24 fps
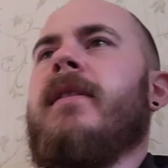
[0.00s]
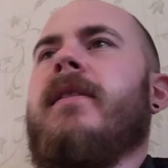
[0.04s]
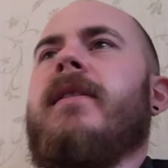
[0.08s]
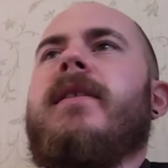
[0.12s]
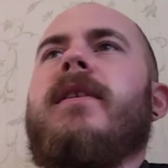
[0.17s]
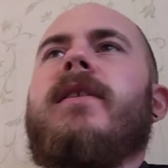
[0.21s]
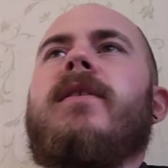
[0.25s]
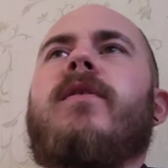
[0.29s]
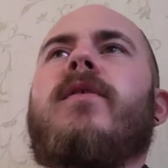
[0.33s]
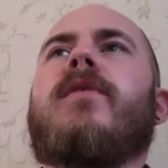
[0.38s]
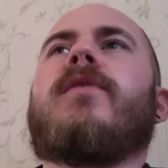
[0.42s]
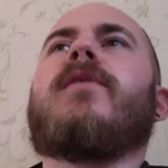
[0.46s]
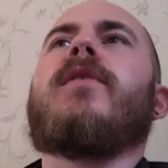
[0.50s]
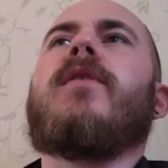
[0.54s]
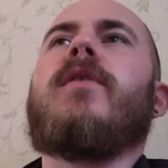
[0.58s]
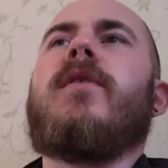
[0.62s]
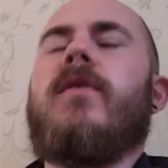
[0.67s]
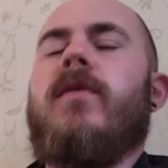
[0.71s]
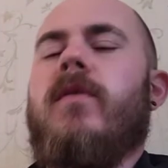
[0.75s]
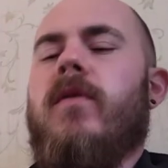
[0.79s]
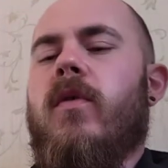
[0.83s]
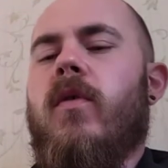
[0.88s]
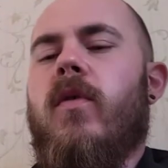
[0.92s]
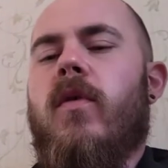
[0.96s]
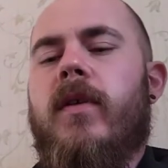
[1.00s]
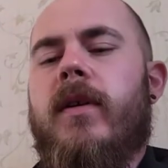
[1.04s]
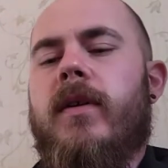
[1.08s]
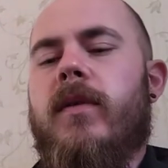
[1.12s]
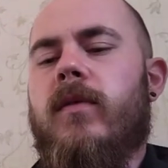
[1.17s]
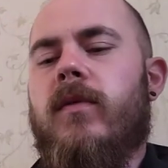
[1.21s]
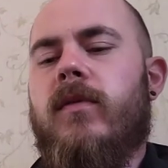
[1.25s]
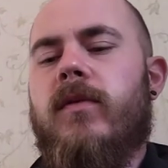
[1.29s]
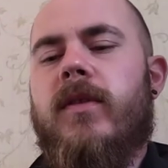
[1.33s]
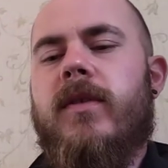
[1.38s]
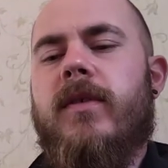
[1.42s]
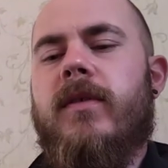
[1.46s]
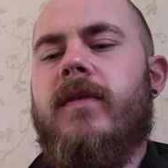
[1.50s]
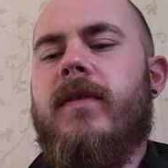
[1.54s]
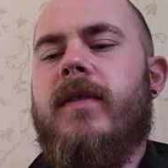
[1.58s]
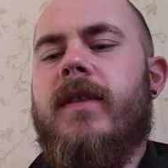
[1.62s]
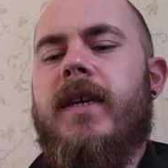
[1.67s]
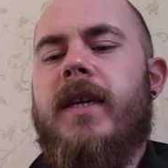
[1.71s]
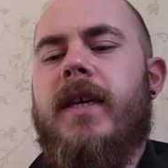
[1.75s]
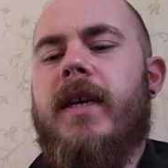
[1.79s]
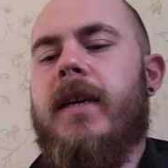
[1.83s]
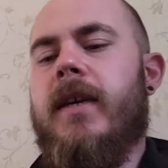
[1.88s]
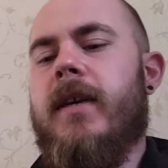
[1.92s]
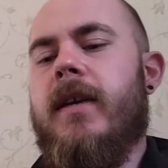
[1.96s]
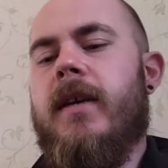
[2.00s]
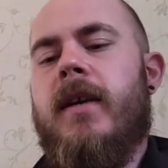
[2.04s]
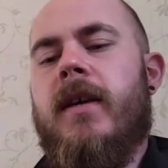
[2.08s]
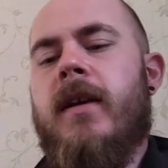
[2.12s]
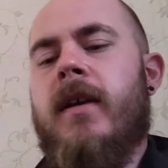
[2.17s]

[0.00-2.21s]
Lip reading: the other oils and the